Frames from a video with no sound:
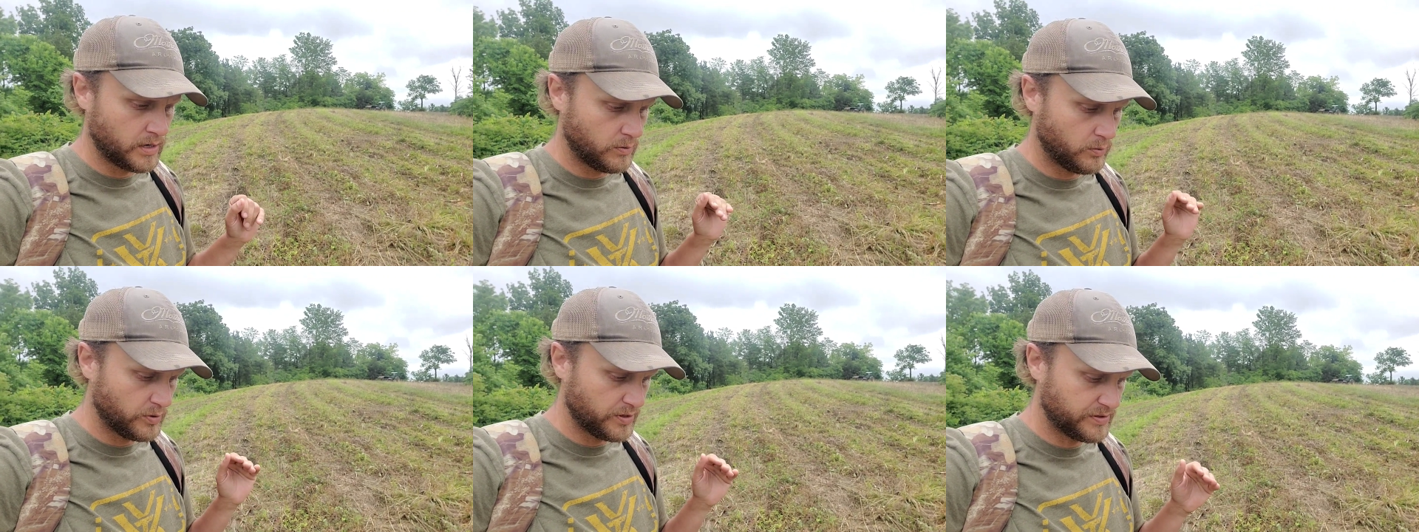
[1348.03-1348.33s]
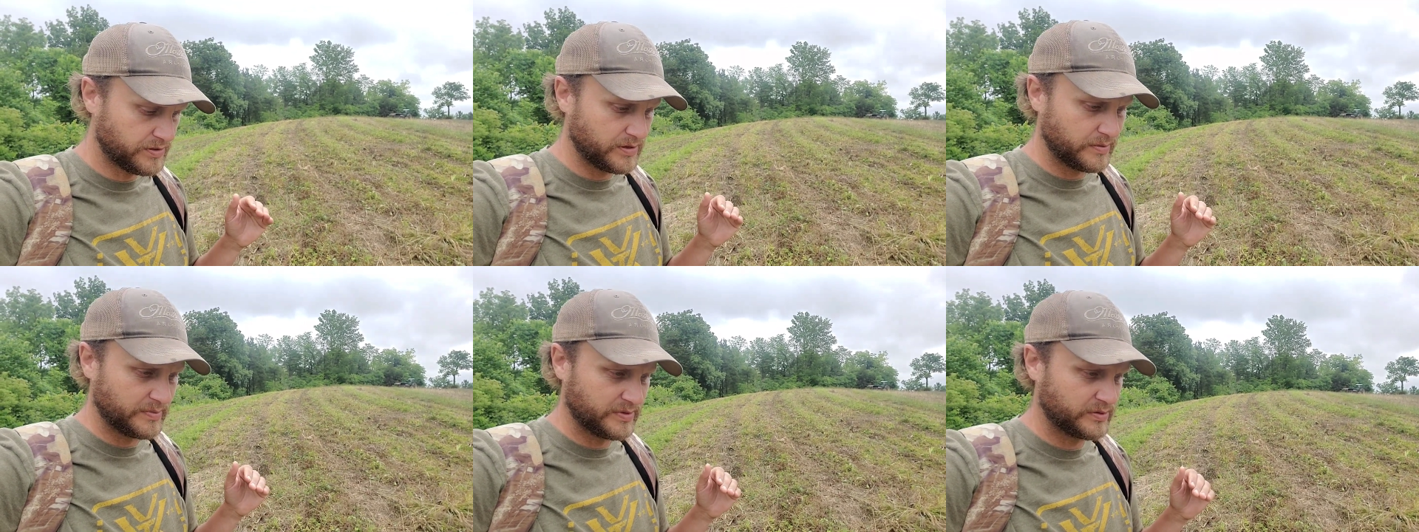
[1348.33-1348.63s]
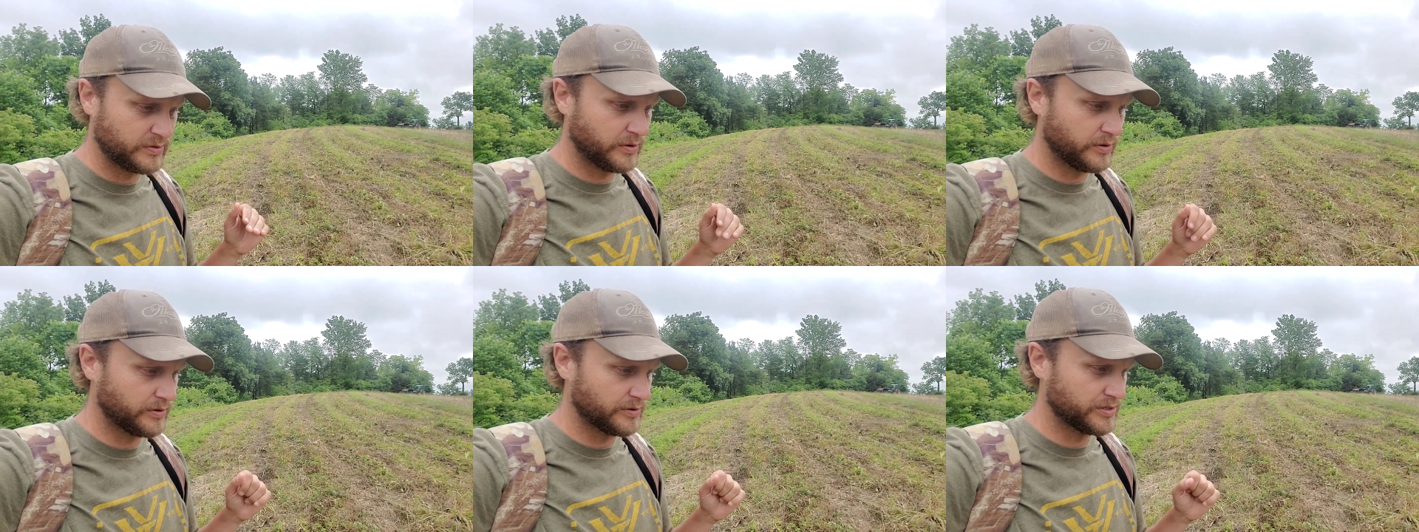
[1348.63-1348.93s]
with them
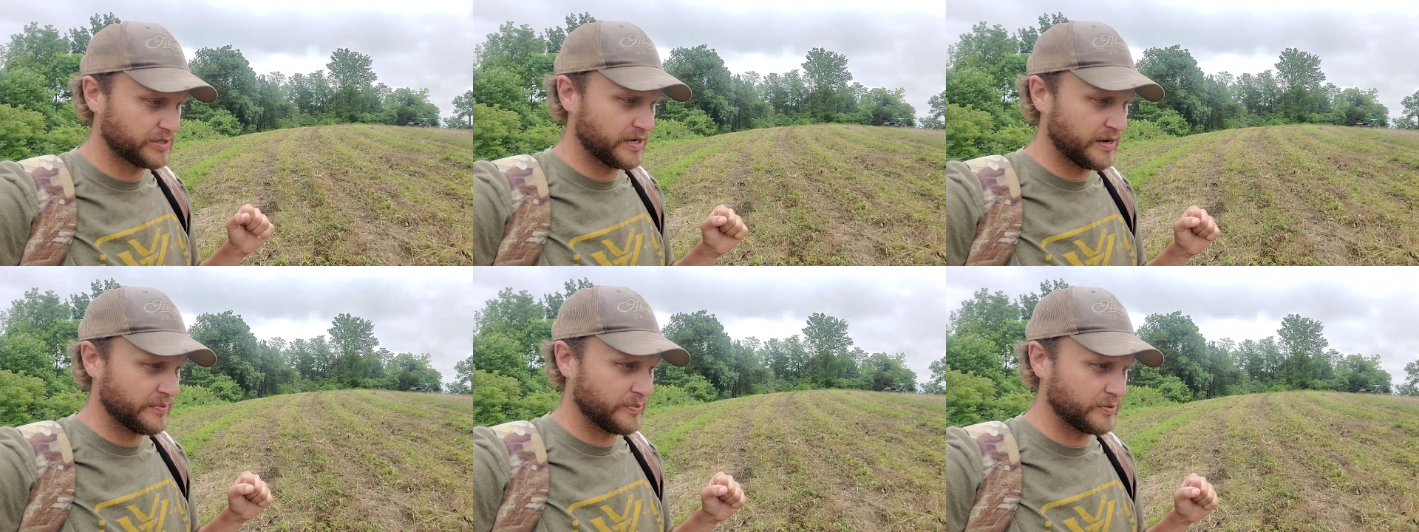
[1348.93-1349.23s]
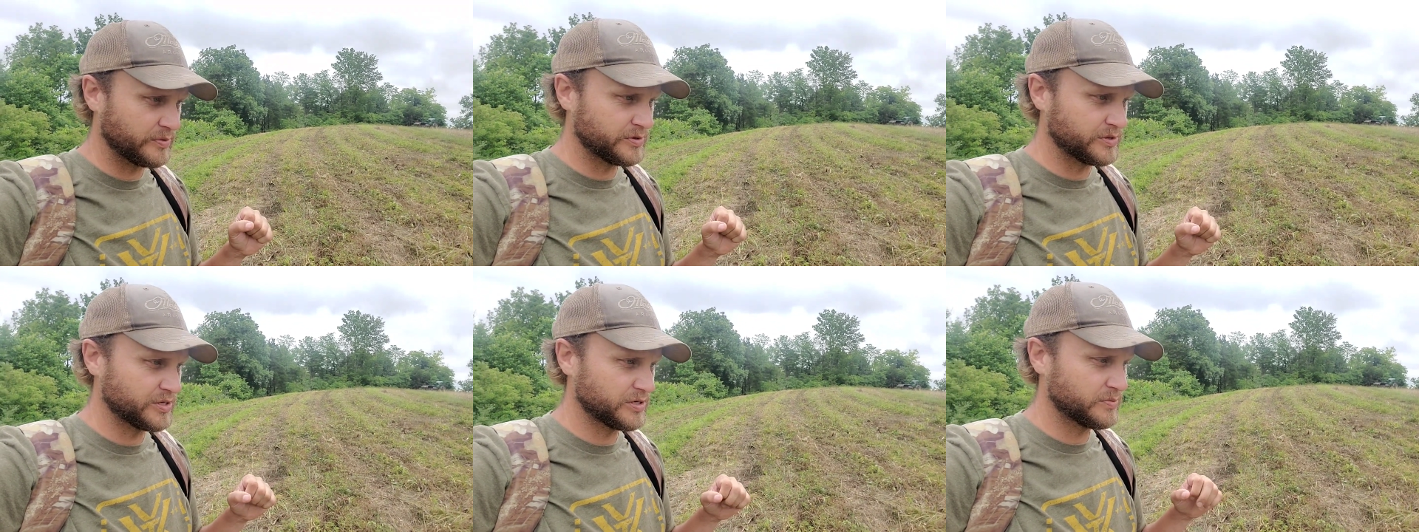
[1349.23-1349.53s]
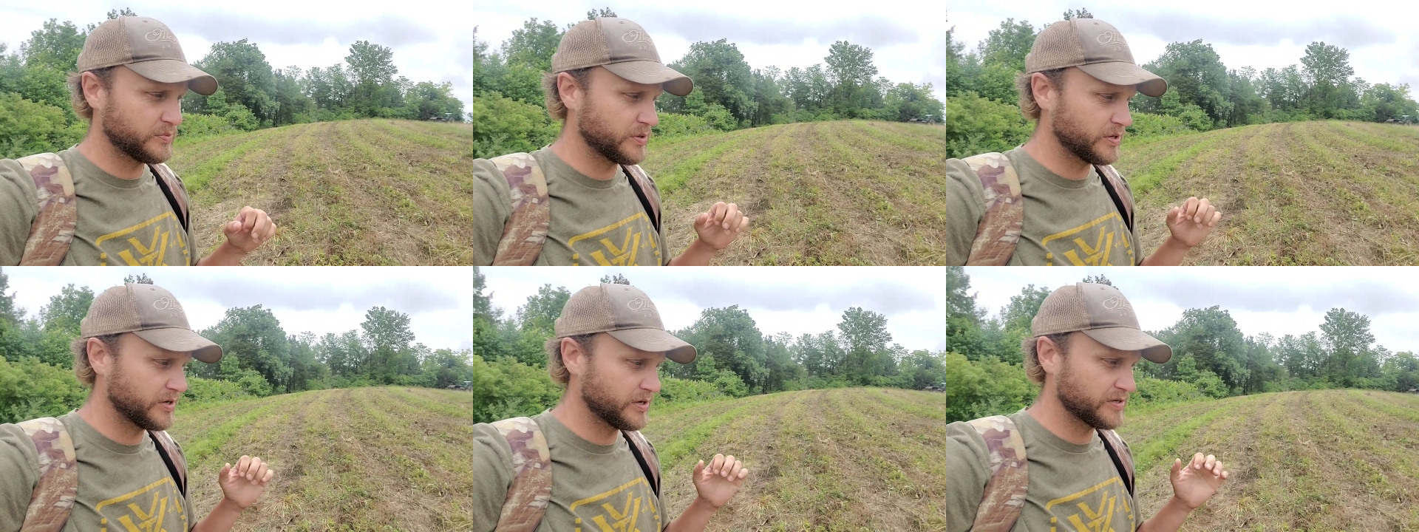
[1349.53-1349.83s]
soil samples is
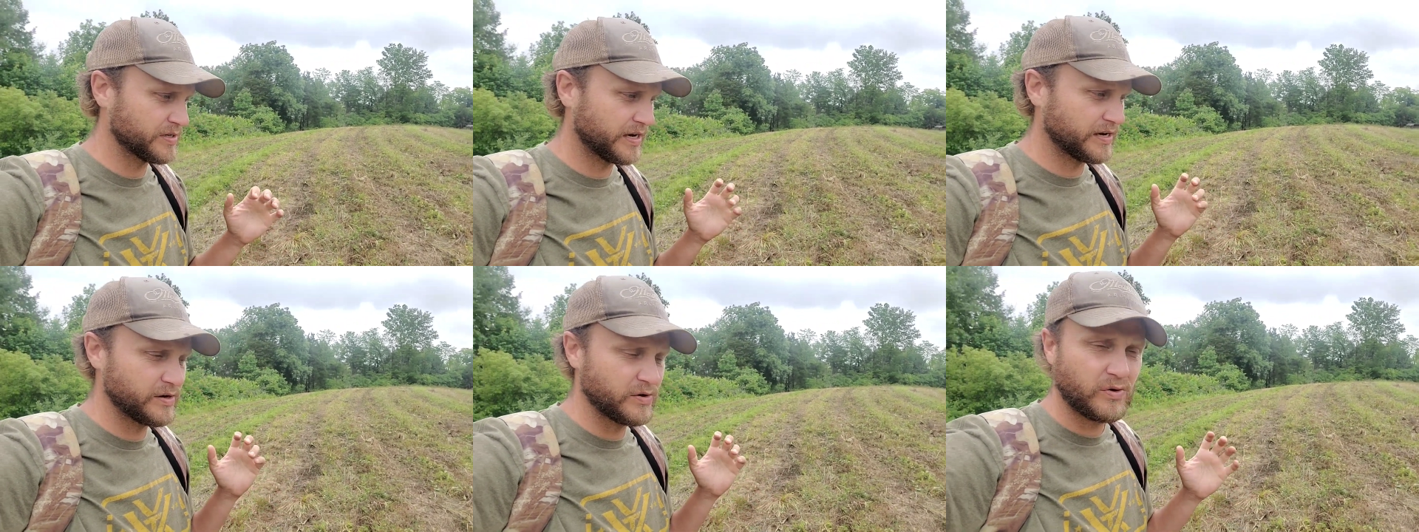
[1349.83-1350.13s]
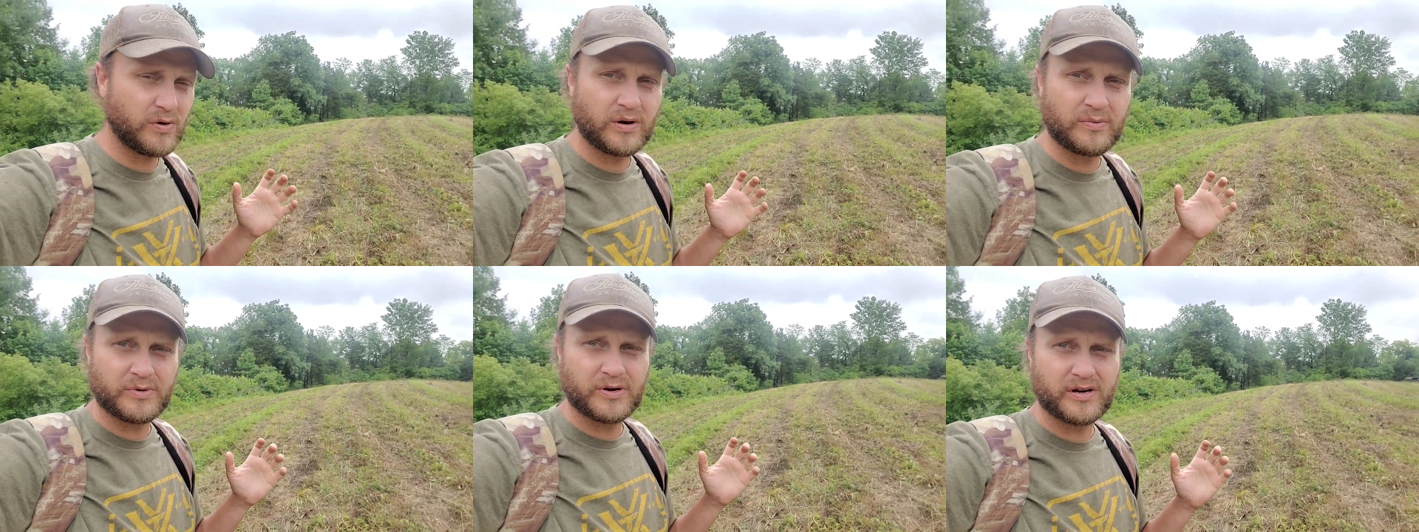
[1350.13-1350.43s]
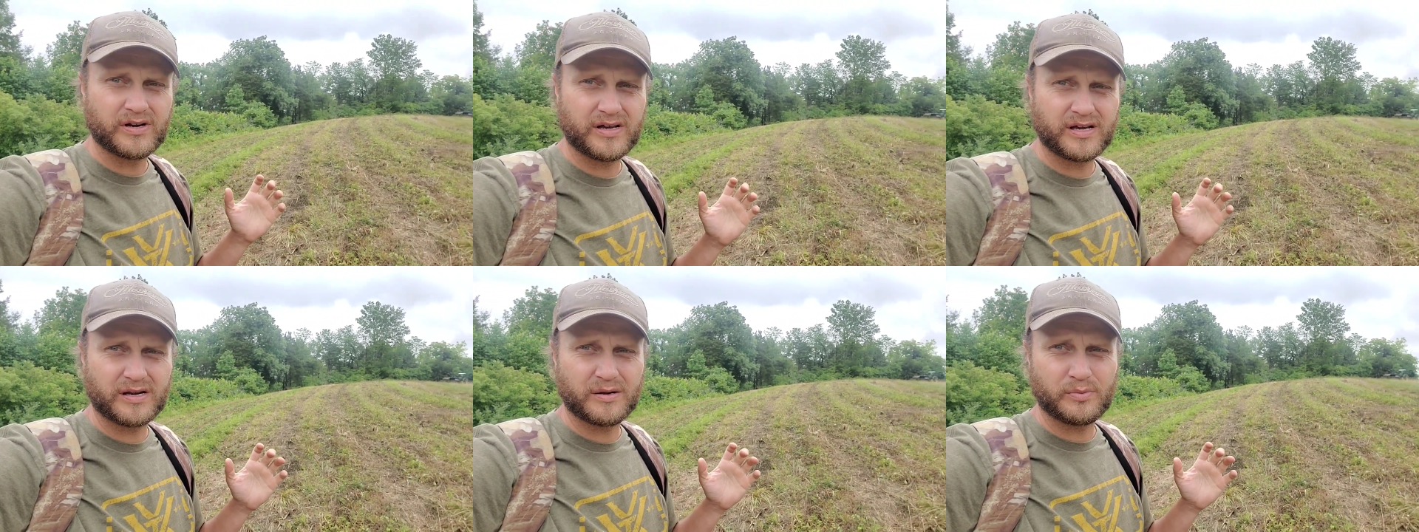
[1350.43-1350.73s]
because I know I'm going
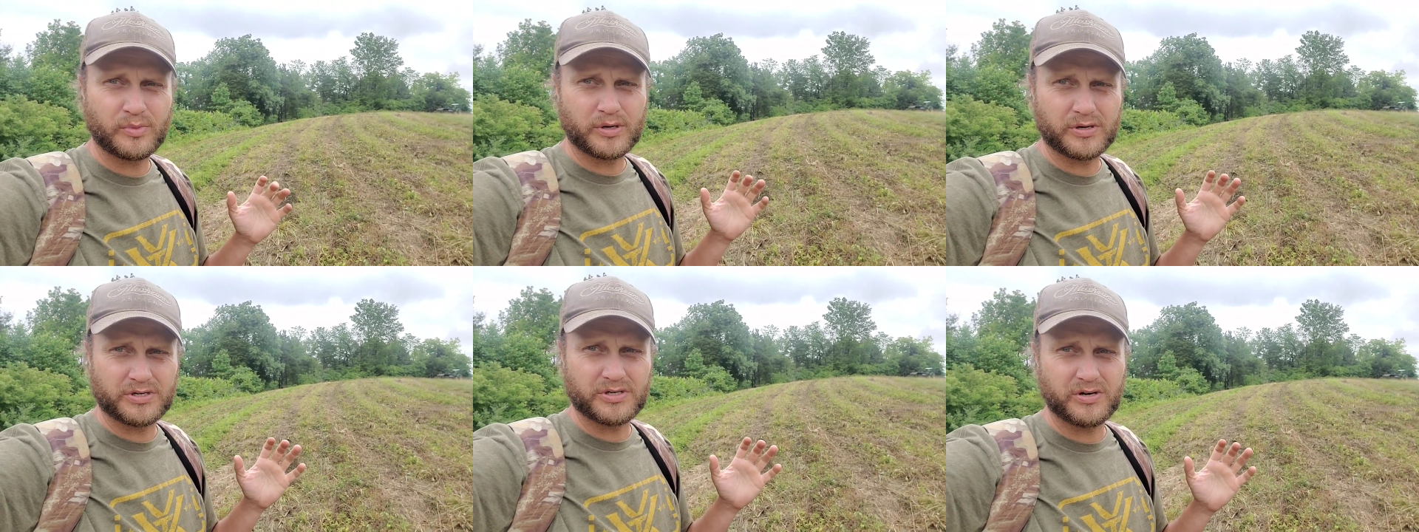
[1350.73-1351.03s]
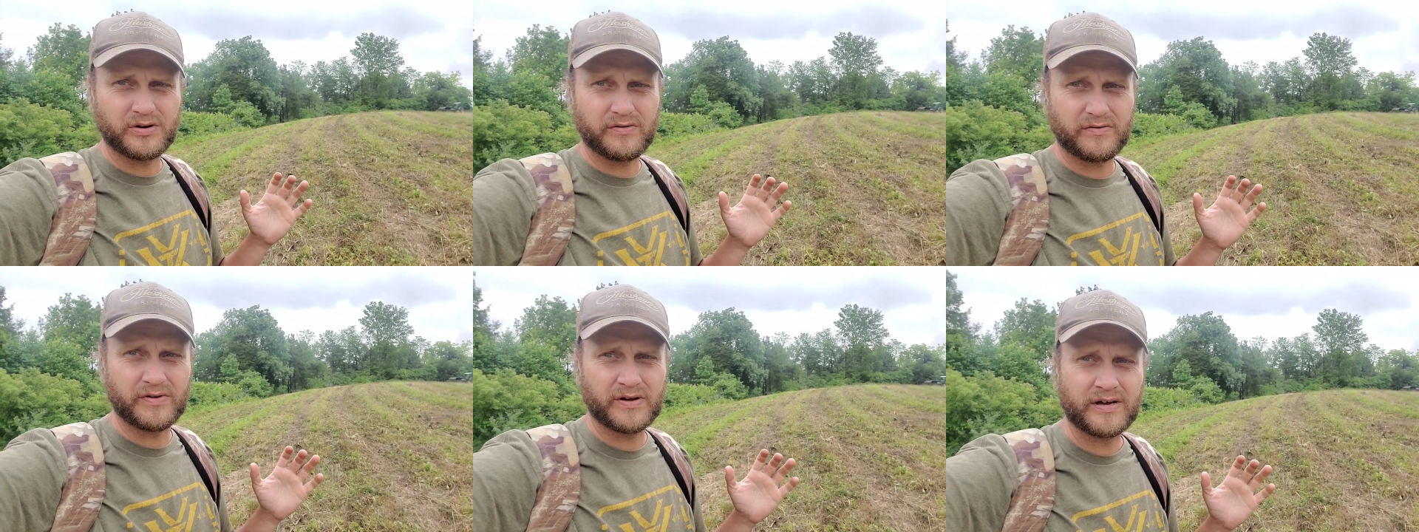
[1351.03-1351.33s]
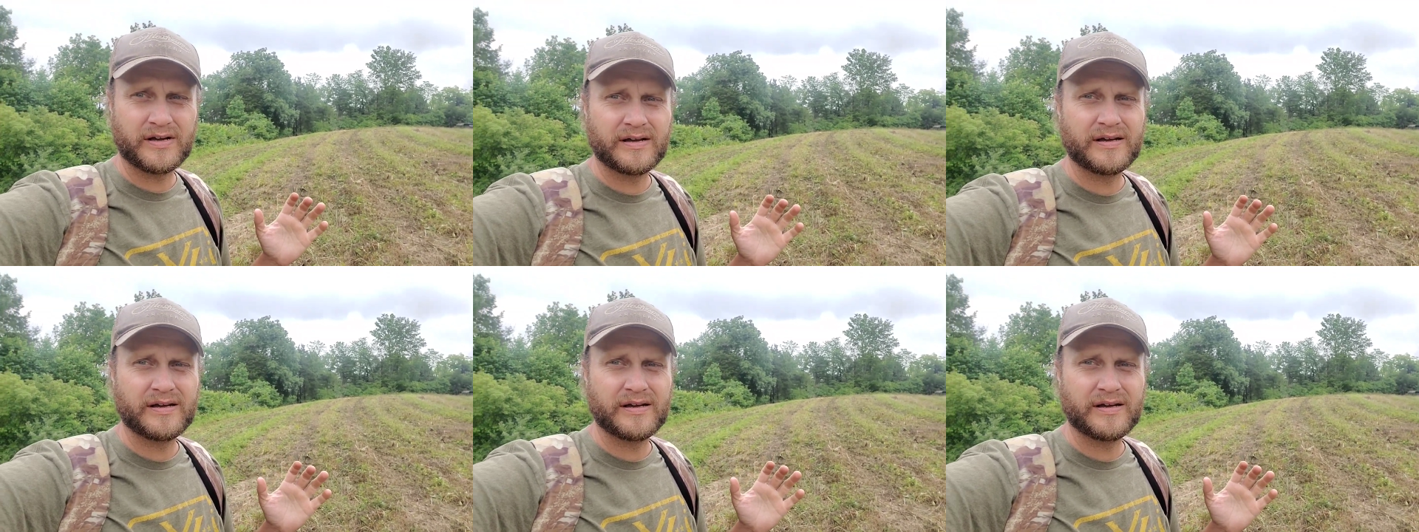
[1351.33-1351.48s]
to get a bunch of